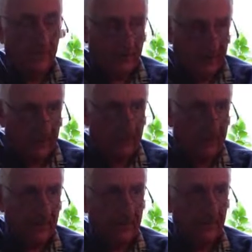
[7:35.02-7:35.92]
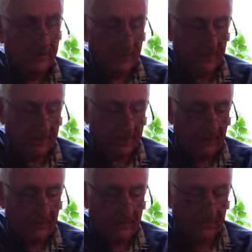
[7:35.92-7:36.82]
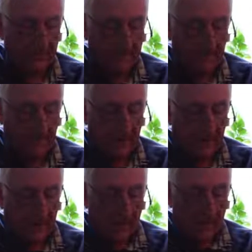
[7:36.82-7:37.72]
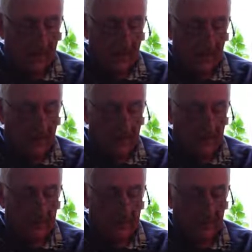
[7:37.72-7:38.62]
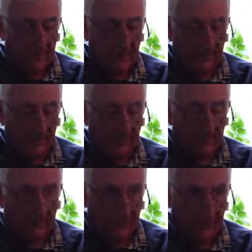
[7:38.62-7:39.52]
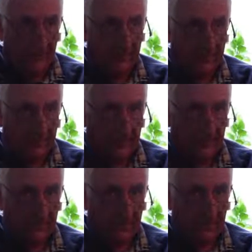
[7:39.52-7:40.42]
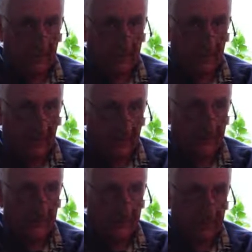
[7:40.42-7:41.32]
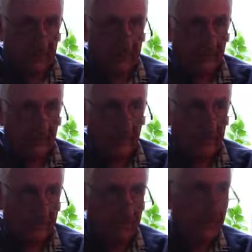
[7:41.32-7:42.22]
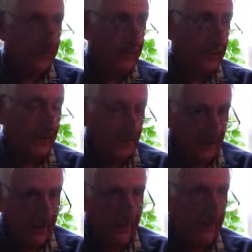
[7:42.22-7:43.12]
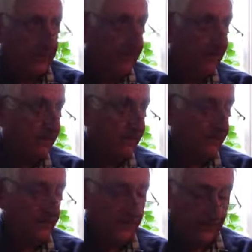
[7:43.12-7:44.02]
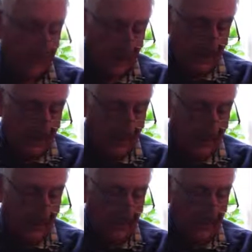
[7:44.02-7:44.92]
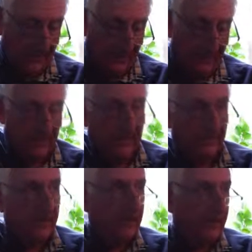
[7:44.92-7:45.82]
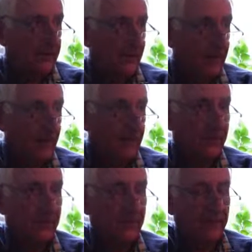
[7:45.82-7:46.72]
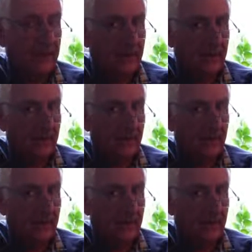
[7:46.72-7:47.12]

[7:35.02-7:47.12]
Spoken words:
single people and childless couples. And that was the first housing for this group that was built in Cardiff. And if it hadn't been for the flat shop, that wouldn't have been